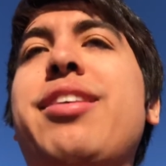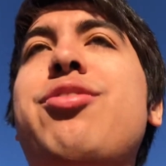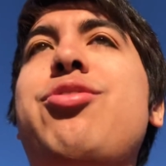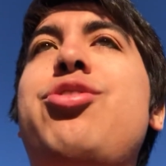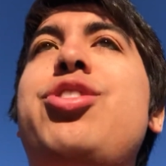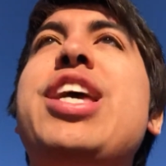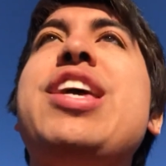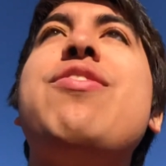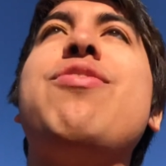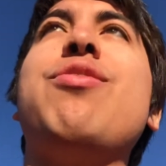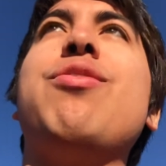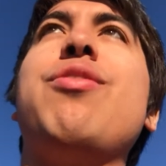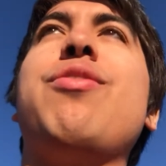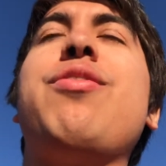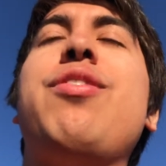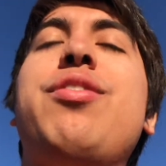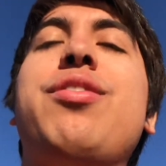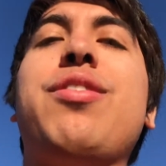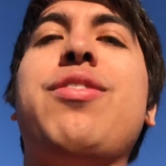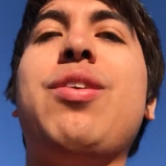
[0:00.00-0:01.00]
chase you as
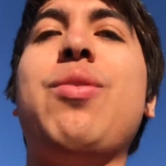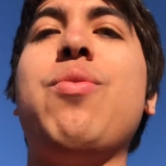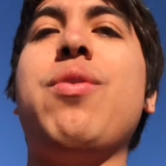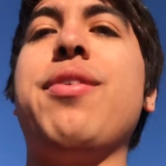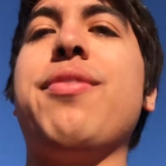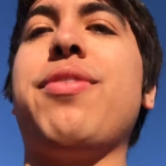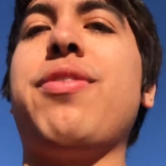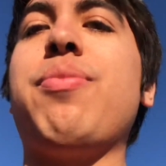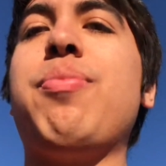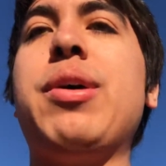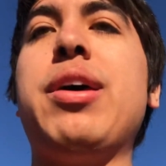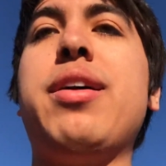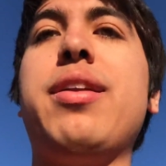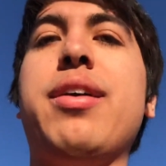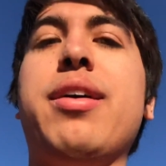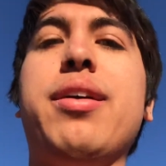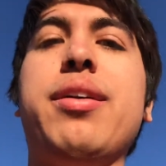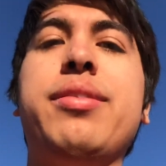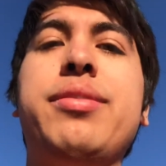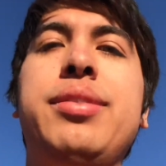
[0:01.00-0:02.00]
long as he wants,
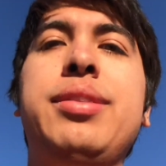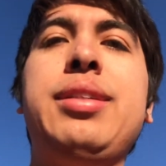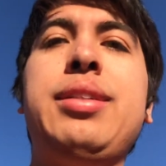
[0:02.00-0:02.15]
but